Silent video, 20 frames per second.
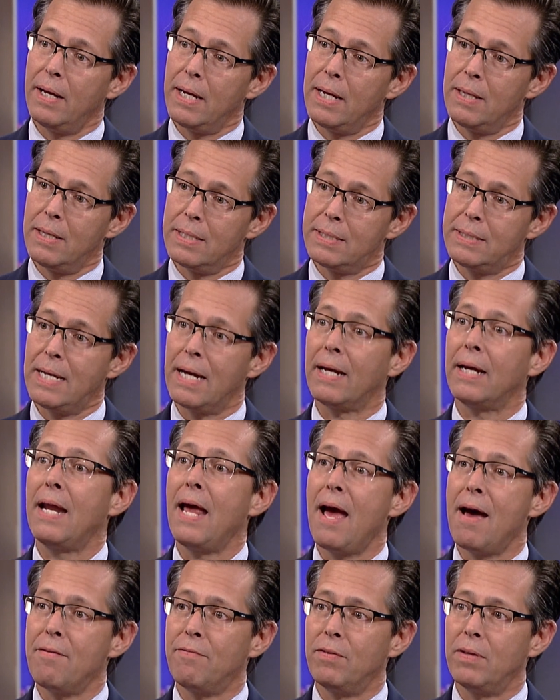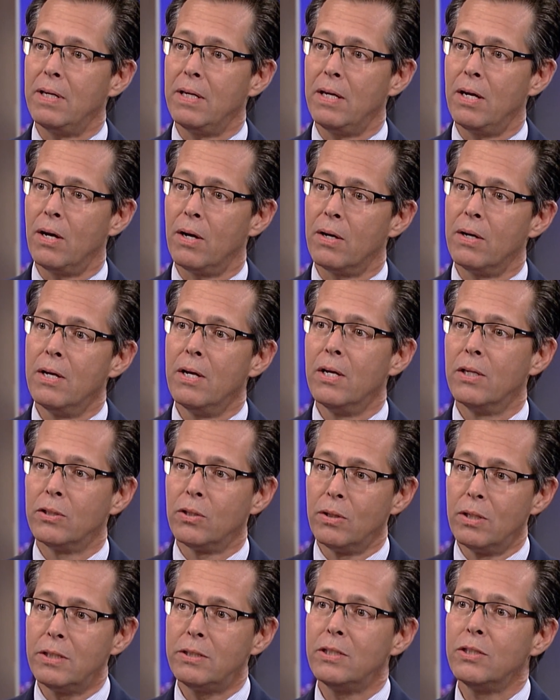in the second half of the year.
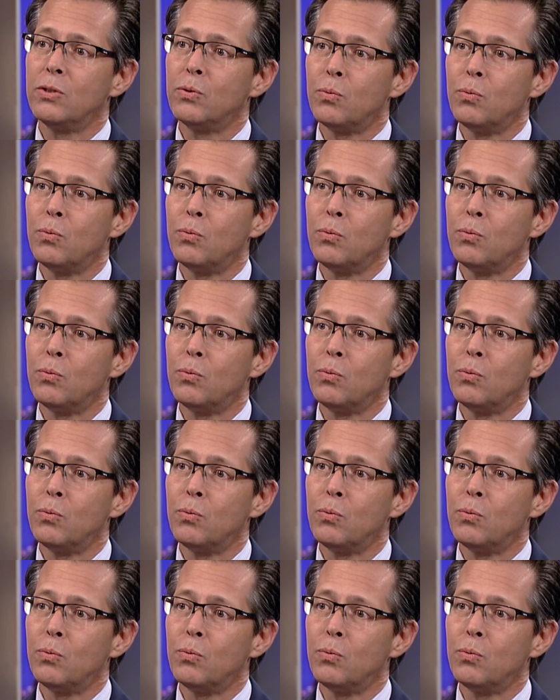So this is